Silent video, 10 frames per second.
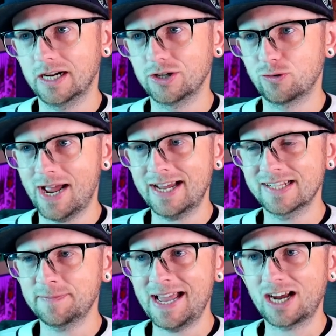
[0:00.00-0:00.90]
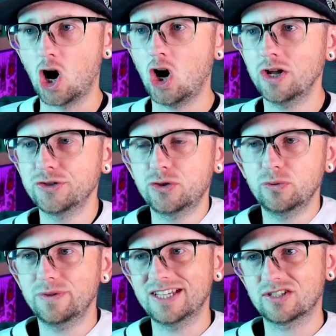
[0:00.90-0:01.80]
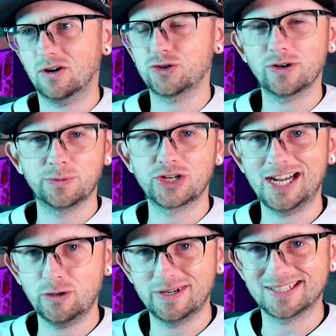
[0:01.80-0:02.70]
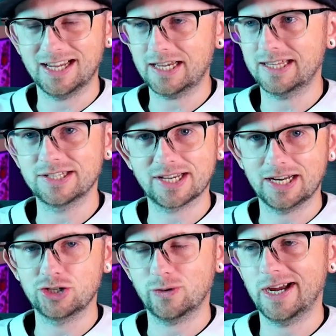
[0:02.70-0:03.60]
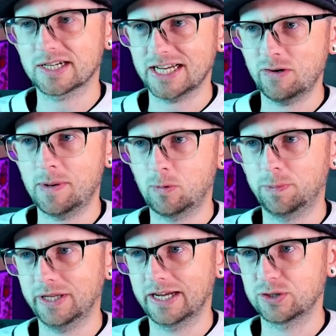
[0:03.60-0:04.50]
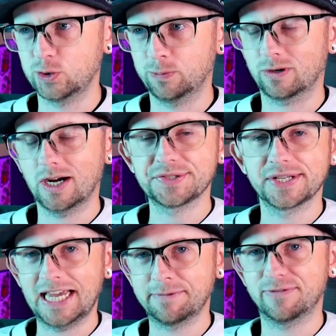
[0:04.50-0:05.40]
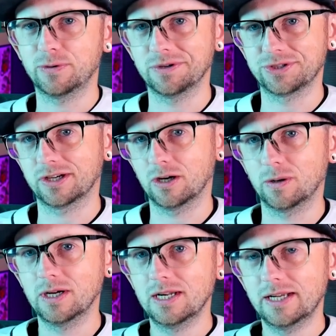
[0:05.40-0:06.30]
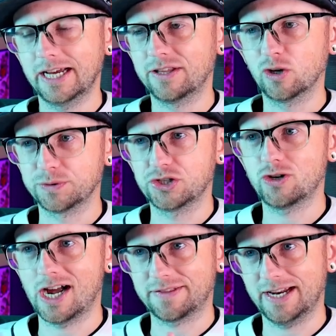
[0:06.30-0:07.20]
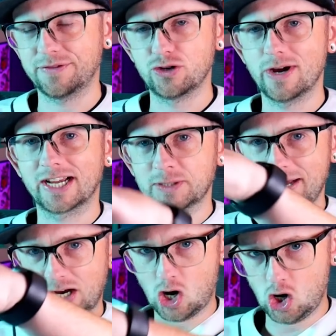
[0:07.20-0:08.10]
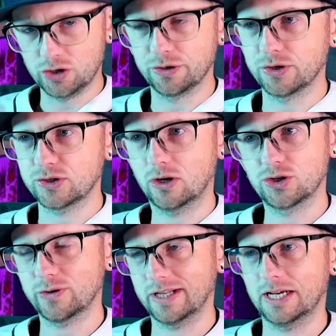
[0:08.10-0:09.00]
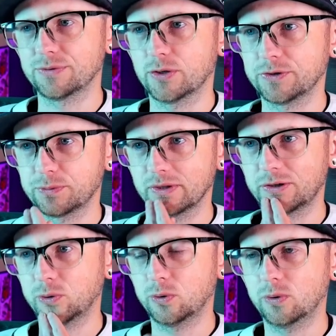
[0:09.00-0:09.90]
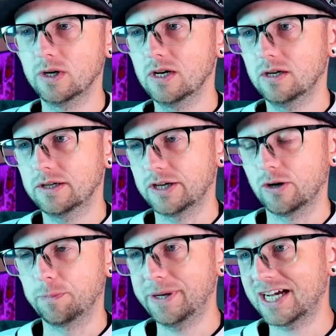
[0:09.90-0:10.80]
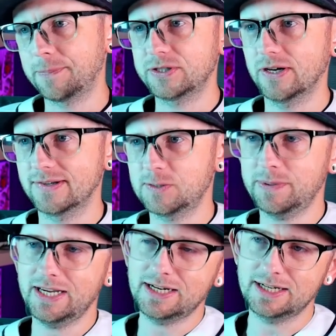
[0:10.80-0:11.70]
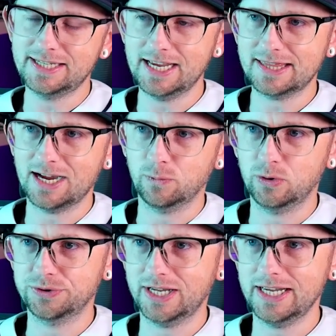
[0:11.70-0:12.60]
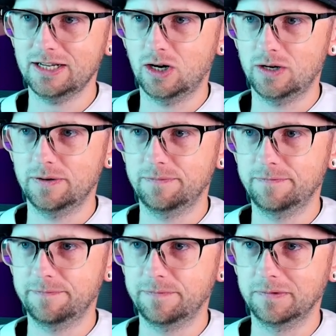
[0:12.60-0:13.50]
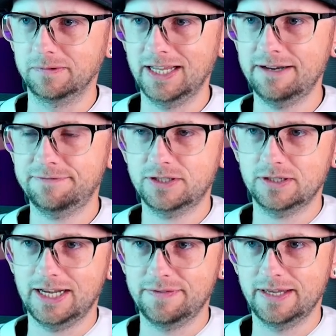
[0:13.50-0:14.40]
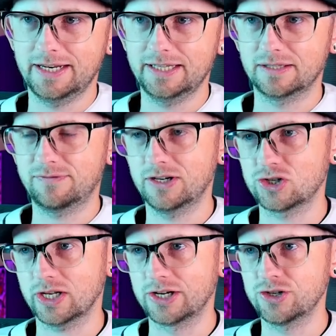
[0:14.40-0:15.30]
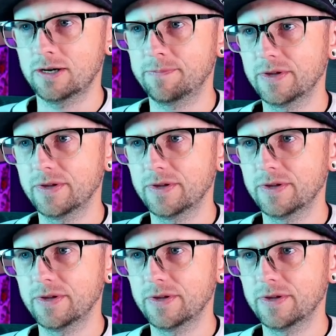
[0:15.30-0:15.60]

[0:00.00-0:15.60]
dragons back onto the start straight, which I always like these kind of tracks. I remember playing Supercross the game a few years ago, and there was a track that had the dragons back onto the start straight, and that was always really cool. You know, pick up a ton of speed, take that real tight left, and then hit the finish line jump.